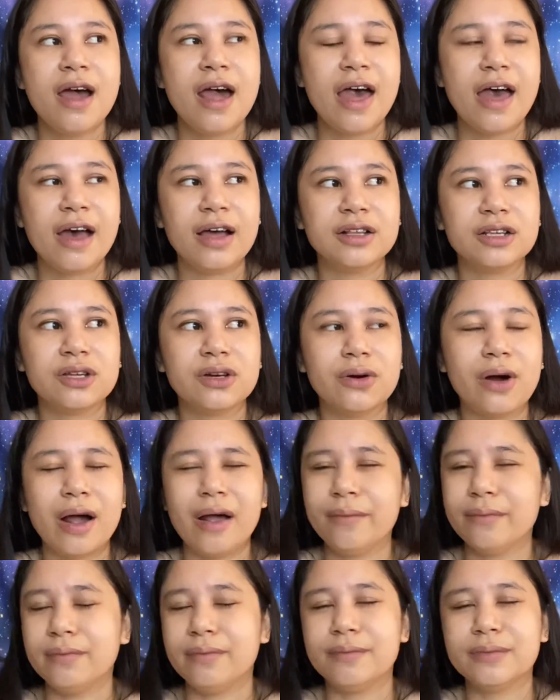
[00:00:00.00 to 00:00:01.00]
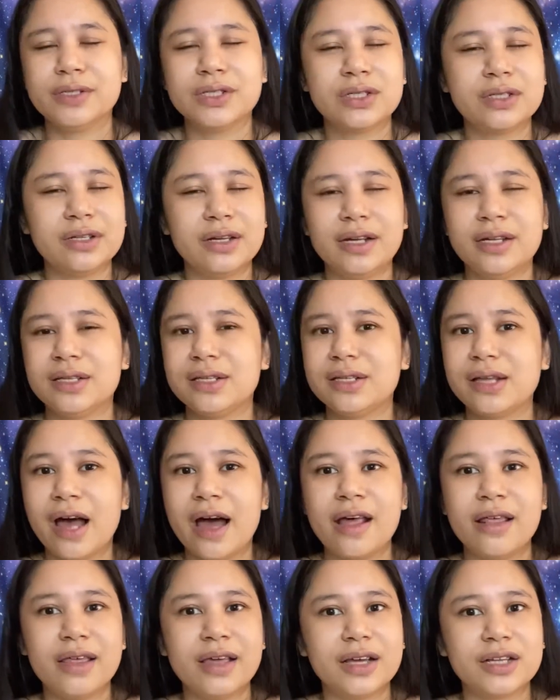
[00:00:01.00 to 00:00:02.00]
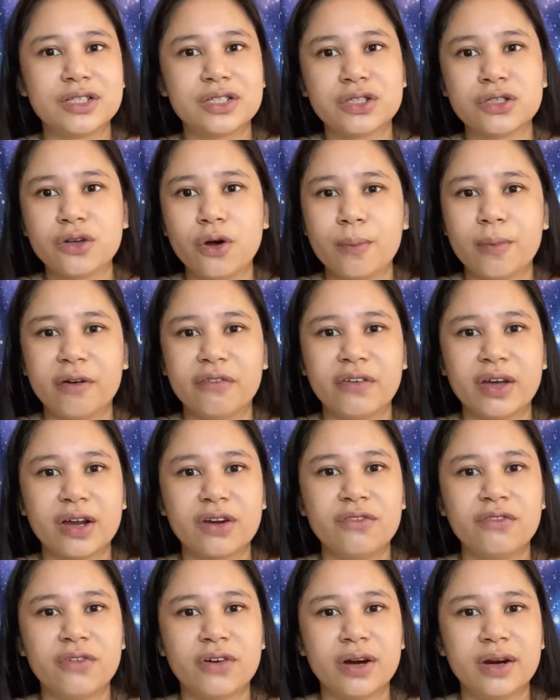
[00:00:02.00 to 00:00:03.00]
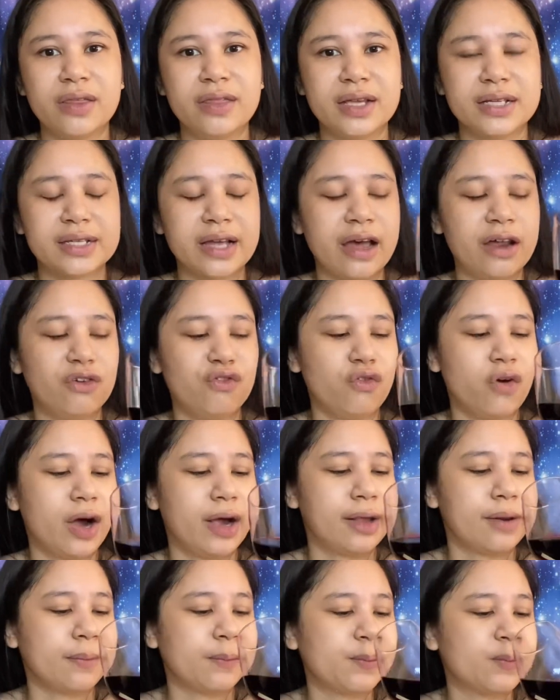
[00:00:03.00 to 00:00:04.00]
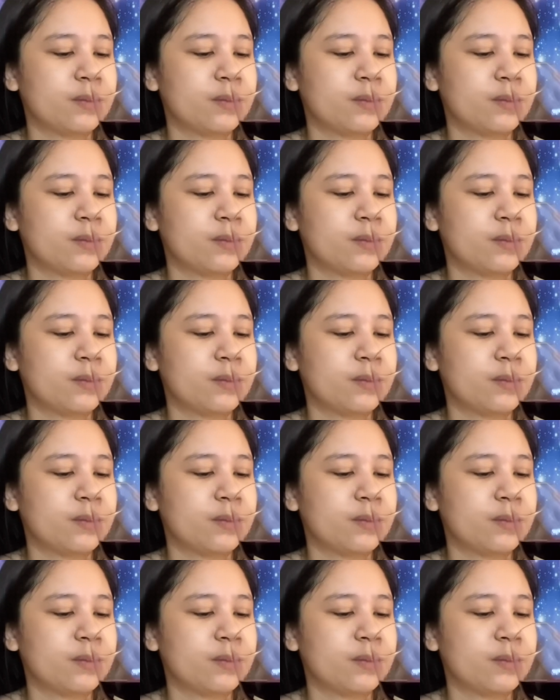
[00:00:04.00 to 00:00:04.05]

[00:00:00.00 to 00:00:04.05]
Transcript: And so I think it's so perfect for this kind of wine.